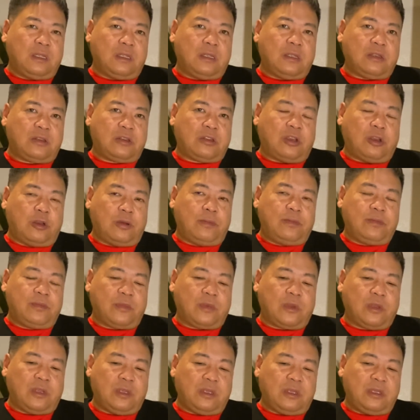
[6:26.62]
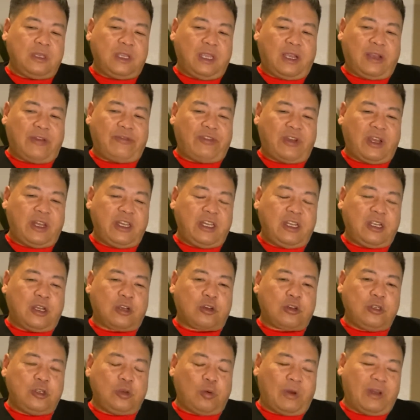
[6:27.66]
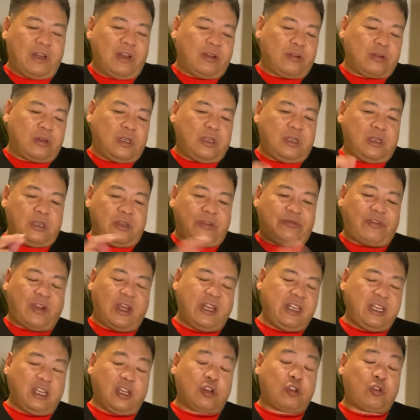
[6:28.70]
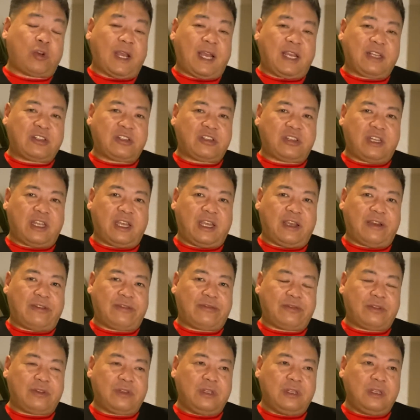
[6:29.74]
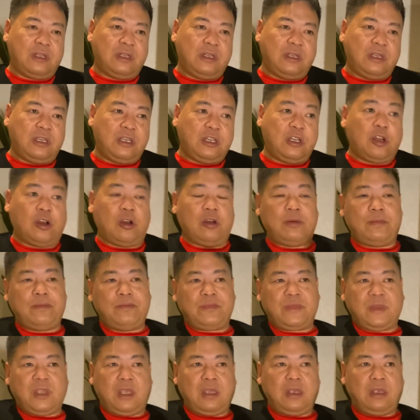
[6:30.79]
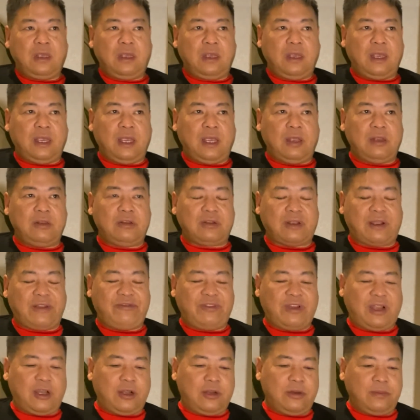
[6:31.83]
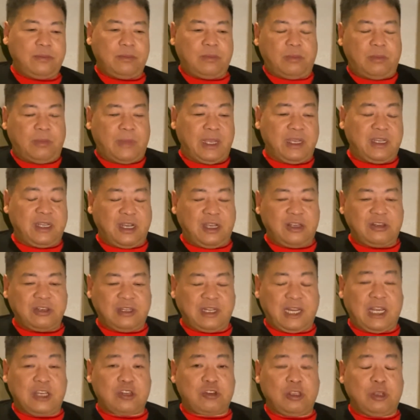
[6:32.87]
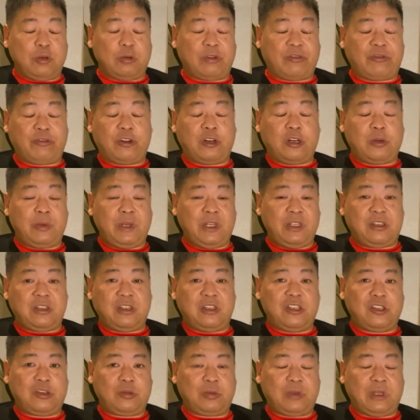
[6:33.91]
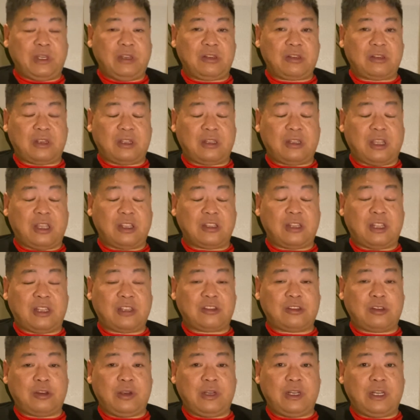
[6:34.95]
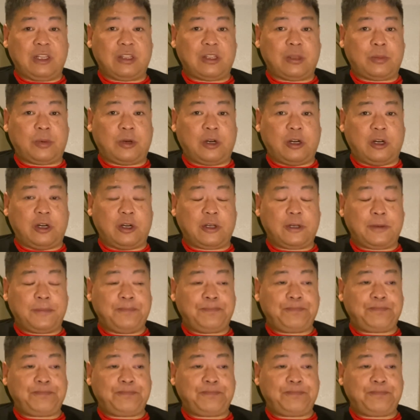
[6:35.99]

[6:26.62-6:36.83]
So yeah, finding a crack staff, and I found my cousin actually referred me to this place in La Serena at the park.